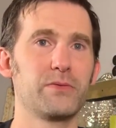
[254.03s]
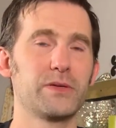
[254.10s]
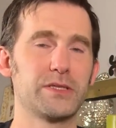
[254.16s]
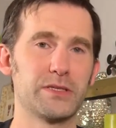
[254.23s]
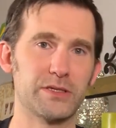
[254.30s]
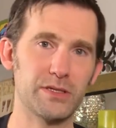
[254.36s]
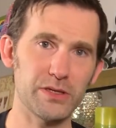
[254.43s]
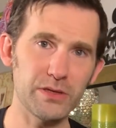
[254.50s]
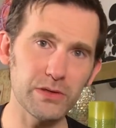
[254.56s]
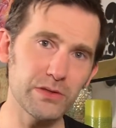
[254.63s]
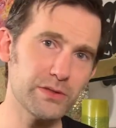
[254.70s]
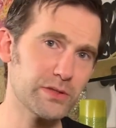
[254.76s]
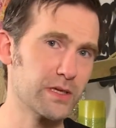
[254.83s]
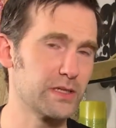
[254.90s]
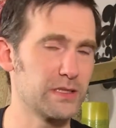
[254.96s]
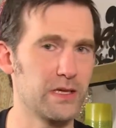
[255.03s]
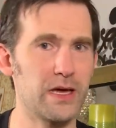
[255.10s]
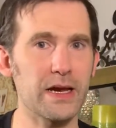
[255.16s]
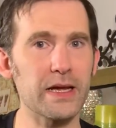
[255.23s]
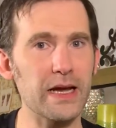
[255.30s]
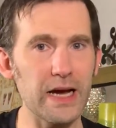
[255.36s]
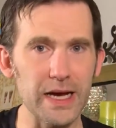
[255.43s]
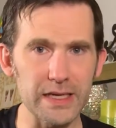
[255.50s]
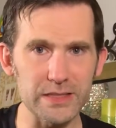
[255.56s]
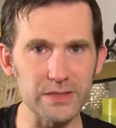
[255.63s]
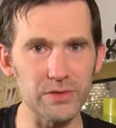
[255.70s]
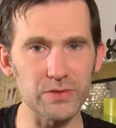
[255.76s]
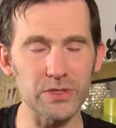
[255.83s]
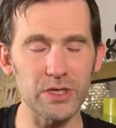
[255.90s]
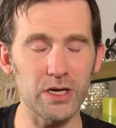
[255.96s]
which is huge, because a lot of guys
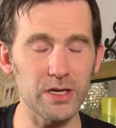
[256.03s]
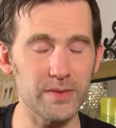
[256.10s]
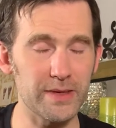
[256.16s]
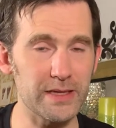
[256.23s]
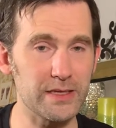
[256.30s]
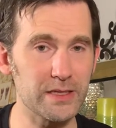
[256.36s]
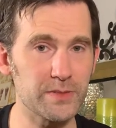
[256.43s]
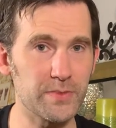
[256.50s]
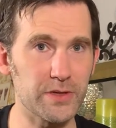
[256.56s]
don't talk about this,